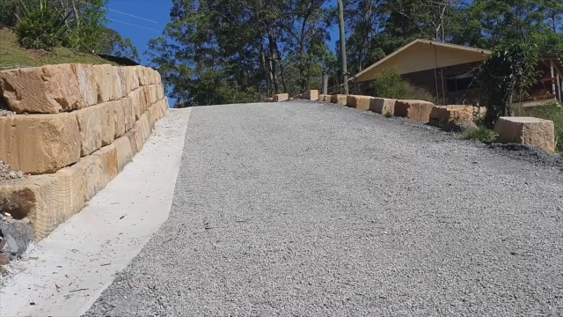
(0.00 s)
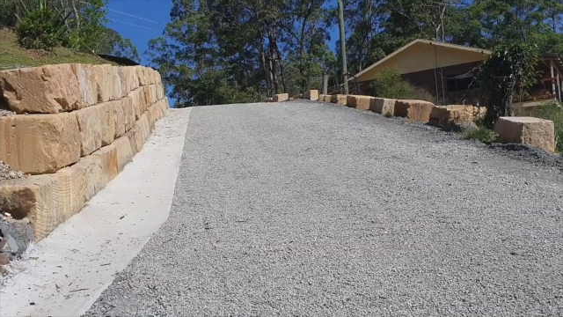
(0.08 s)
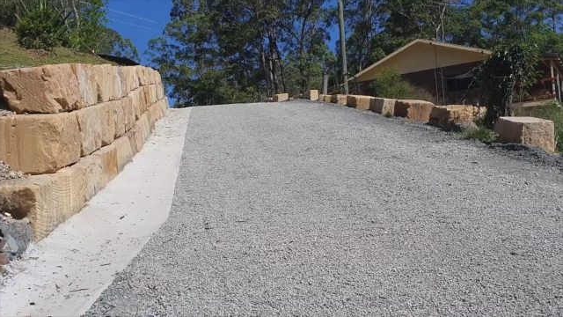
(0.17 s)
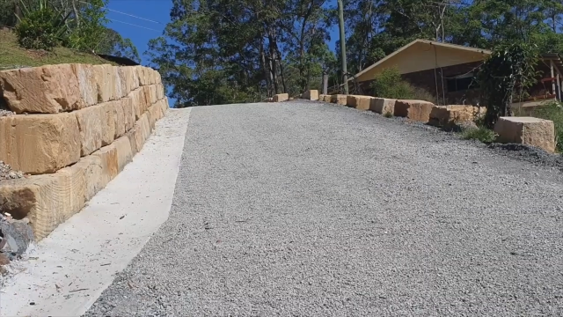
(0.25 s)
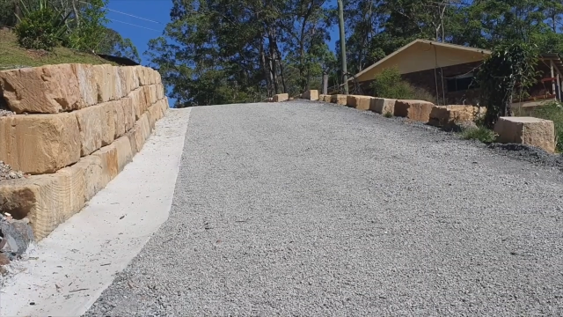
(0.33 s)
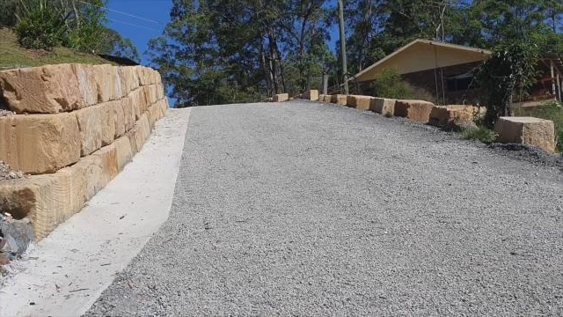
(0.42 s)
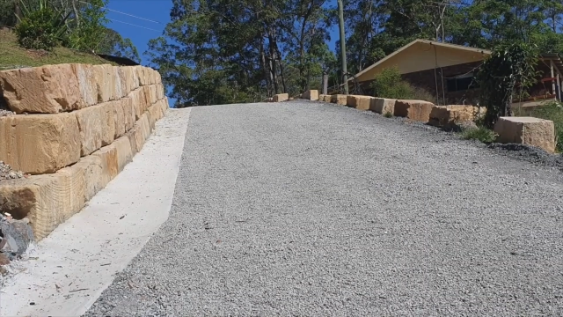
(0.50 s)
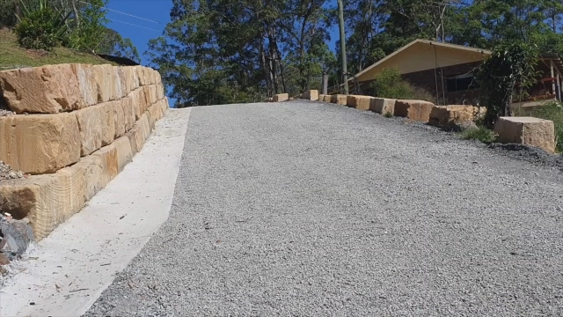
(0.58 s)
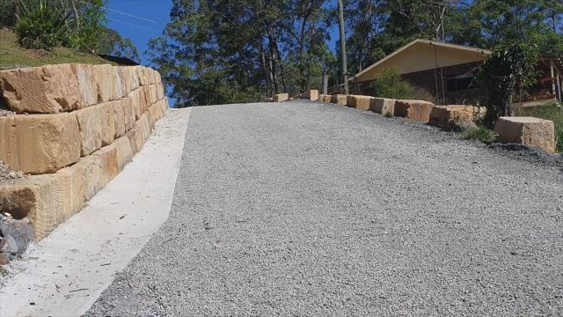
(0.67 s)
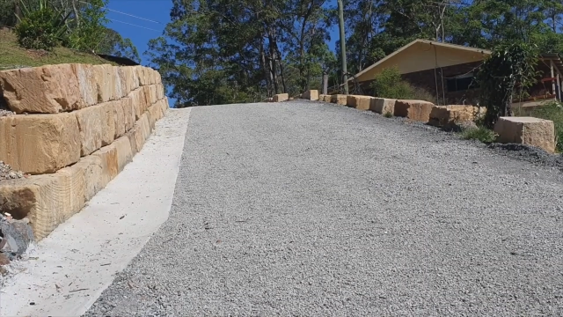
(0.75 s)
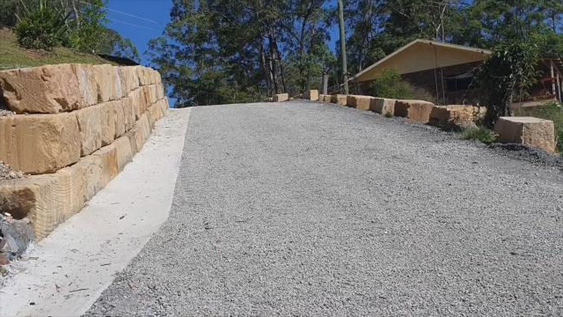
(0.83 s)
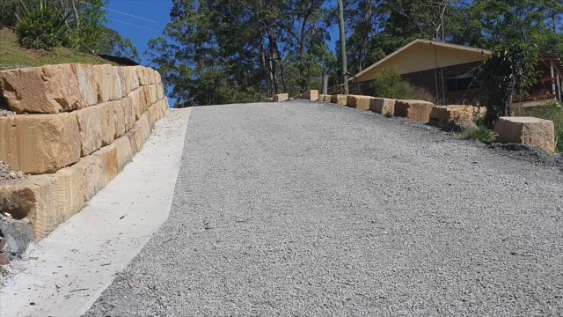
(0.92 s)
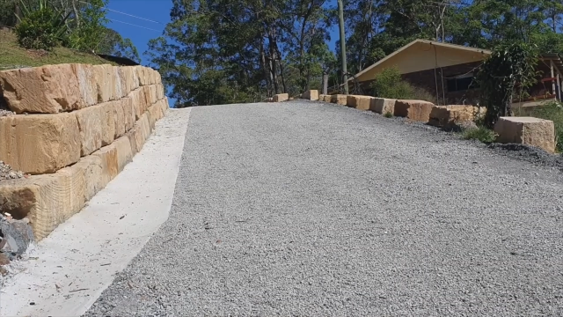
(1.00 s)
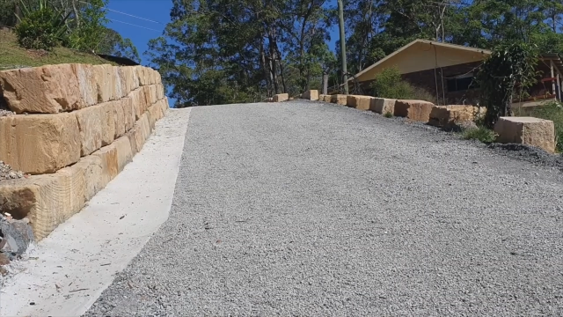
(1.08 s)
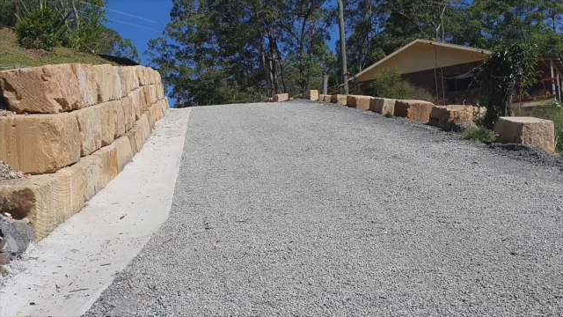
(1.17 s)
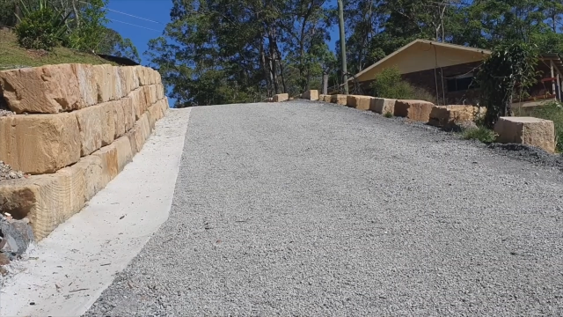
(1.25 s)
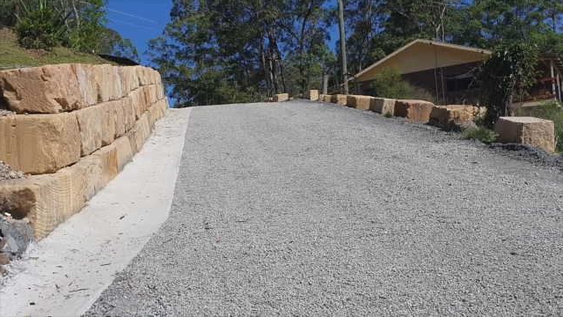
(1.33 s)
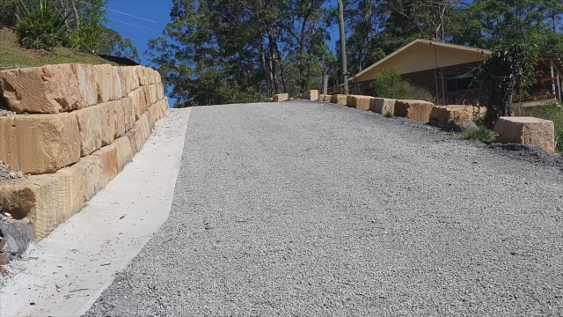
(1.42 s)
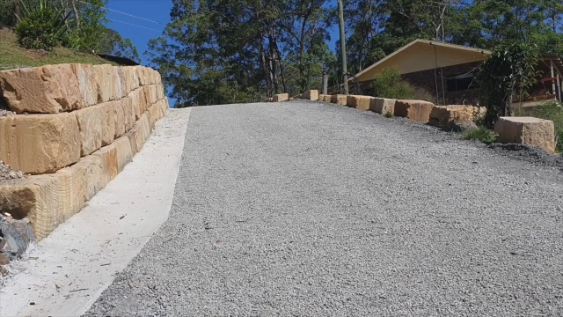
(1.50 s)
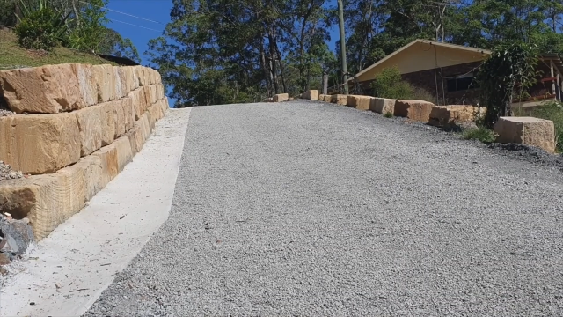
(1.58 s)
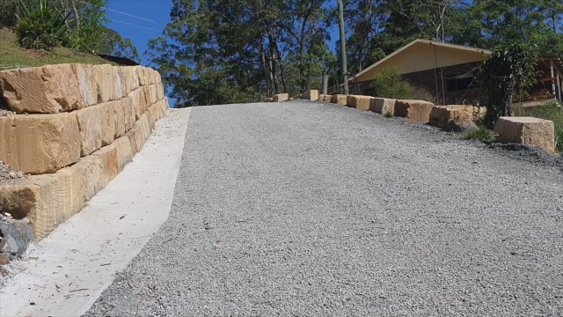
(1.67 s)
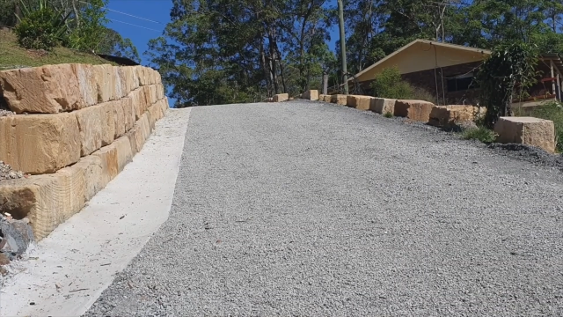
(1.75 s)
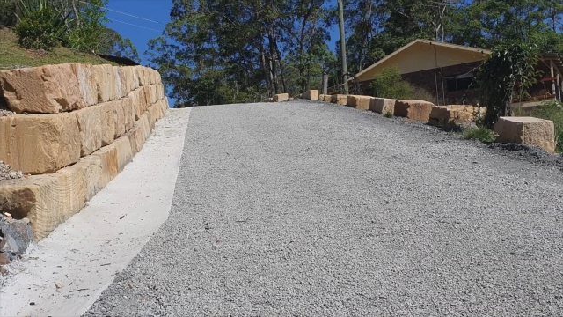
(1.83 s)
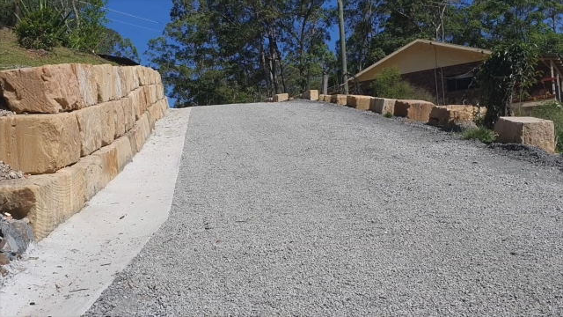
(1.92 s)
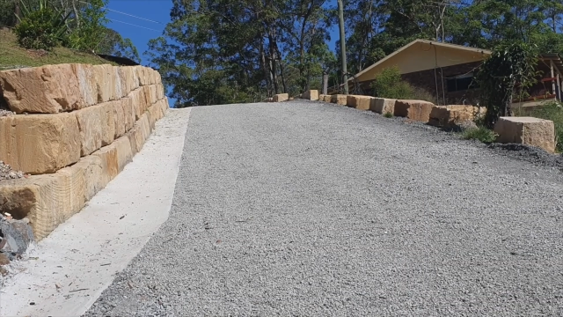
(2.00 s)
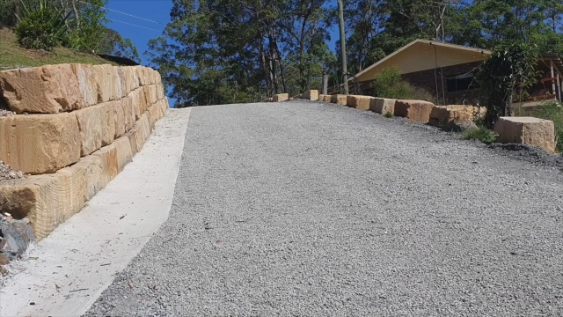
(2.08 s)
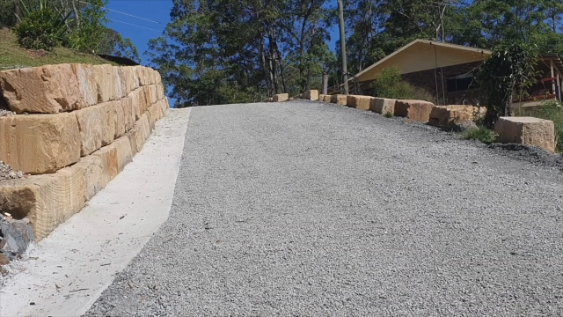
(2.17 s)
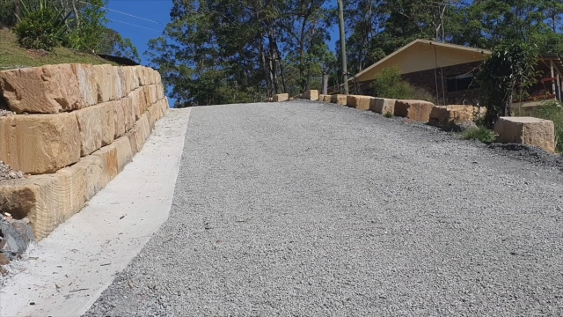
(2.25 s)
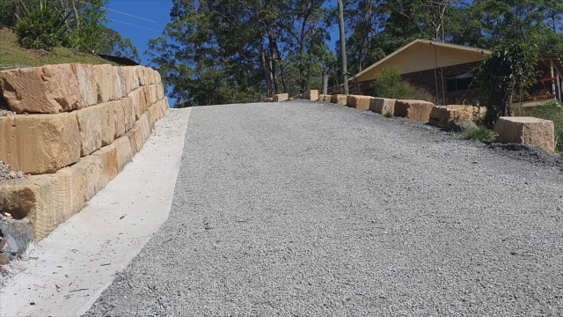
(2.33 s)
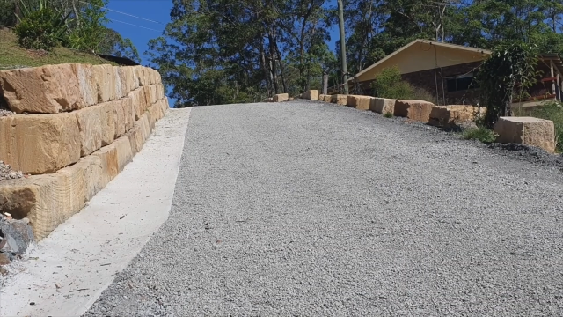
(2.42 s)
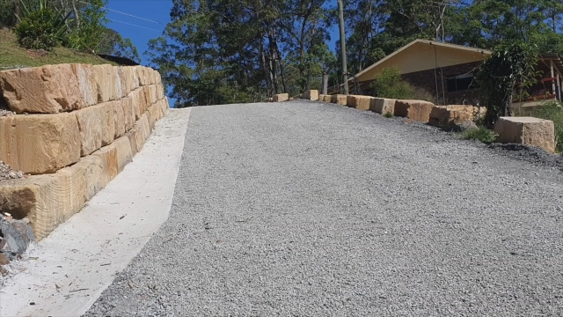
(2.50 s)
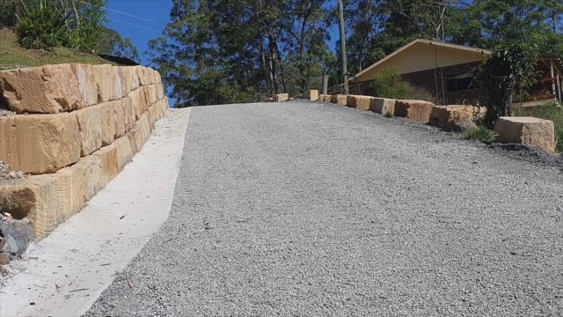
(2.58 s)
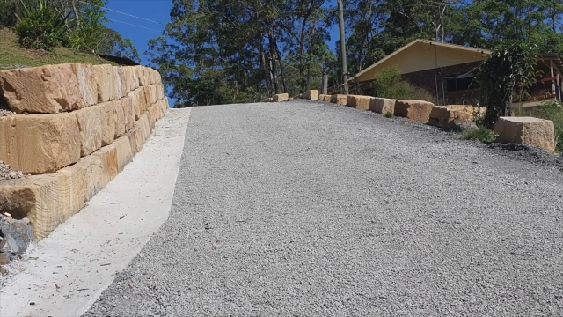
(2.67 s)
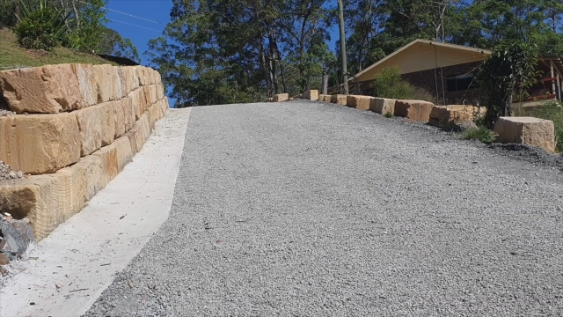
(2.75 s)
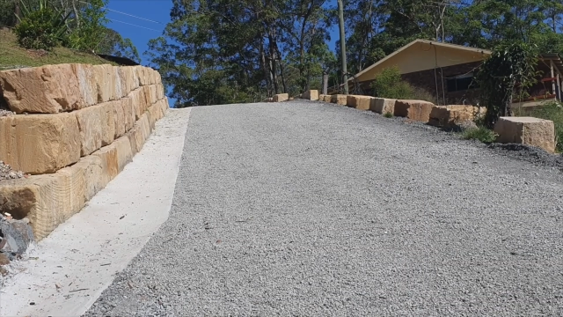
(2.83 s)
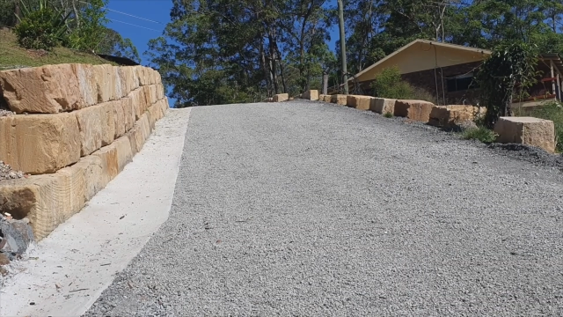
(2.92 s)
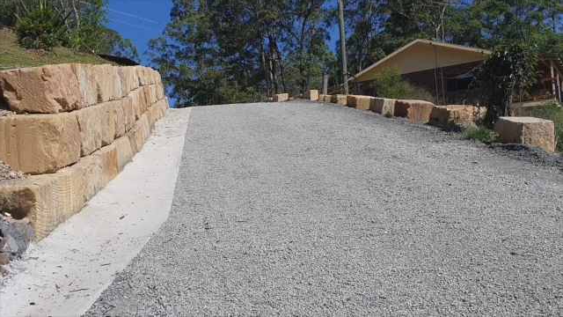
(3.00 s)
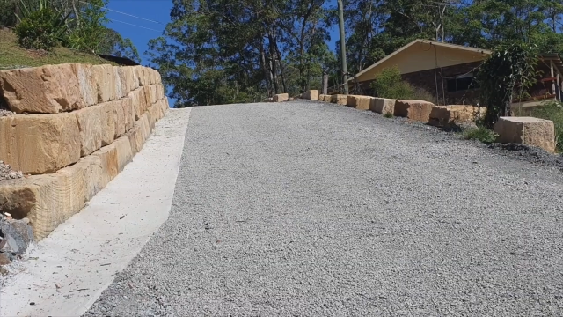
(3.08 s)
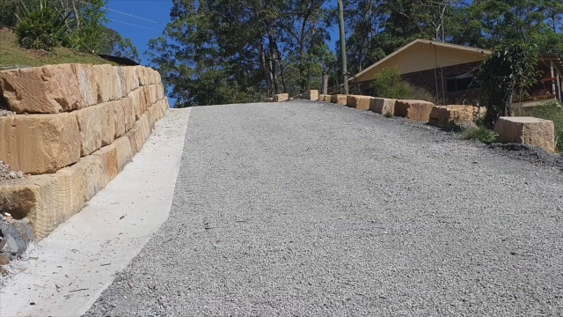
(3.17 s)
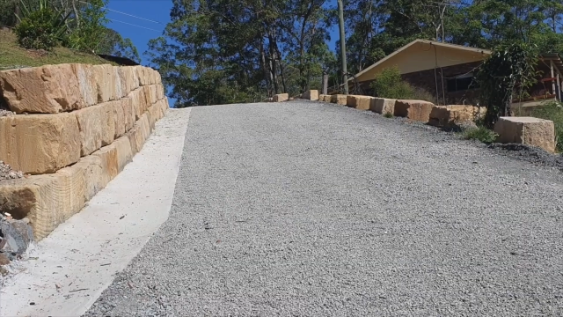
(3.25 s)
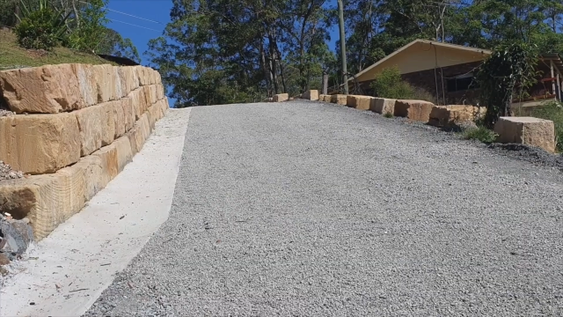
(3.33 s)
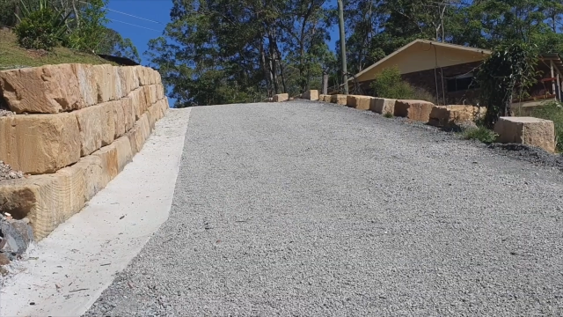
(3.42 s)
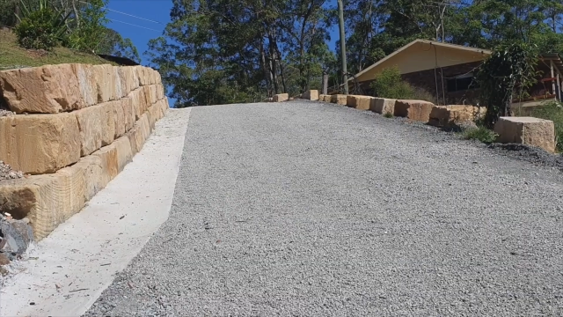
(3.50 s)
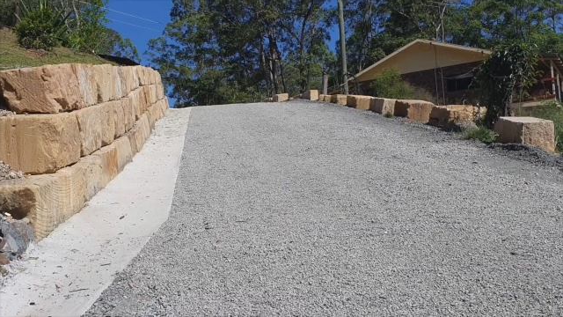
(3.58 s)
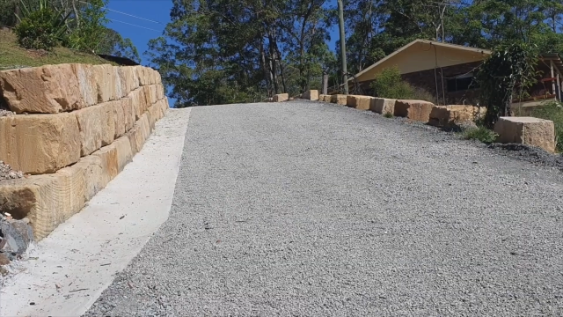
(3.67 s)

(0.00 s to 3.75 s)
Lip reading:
(no speaker visible)